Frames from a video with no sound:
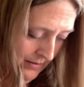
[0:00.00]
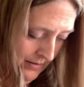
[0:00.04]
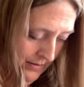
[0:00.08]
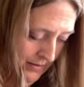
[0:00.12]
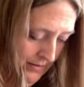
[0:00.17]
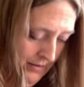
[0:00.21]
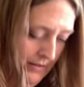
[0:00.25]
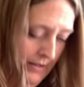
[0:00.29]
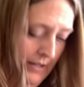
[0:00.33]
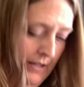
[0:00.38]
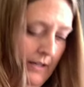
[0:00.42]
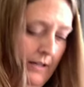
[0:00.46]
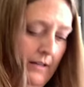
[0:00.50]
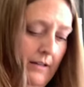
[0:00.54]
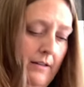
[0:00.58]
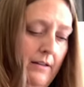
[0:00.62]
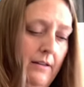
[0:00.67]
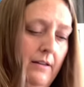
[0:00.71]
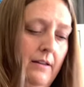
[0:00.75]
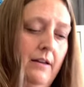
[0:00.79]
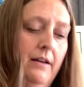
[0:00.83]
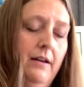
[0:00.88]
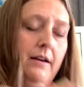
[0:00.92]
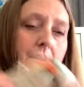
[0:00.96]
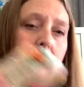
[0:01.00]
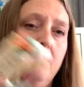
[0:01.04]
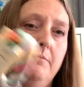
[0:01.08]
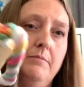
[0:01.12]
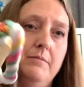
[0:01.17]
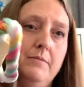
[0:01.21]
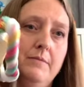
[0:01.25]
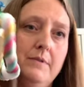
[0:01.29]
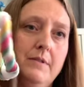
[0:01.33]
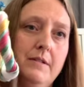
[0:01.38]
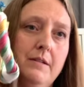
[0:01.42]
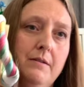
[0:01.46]
then
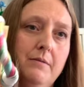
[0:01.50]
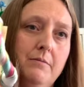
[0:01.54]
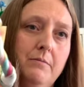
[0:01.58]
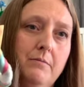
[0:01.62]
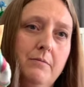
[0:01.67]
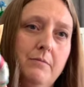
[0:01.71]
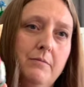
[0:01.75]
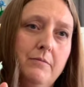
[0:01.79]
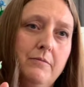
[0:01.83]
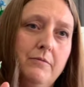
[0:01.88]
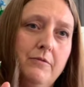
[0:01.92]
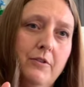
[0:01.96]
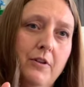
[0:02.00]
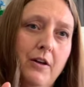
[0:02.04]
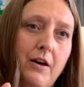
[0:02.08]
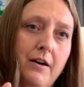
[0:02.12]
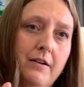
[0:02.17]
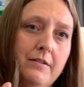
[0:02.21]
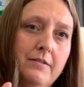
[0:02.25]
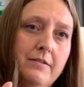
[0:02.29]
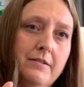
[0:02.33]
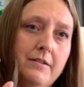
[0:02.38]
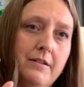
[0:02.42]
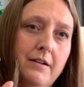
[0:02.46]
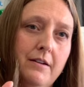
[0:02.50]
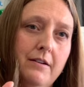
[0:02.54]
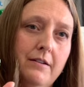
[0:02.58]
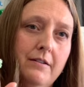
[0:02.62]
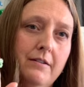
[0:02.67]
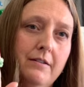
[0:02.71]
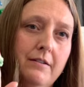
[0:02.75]
some floss there.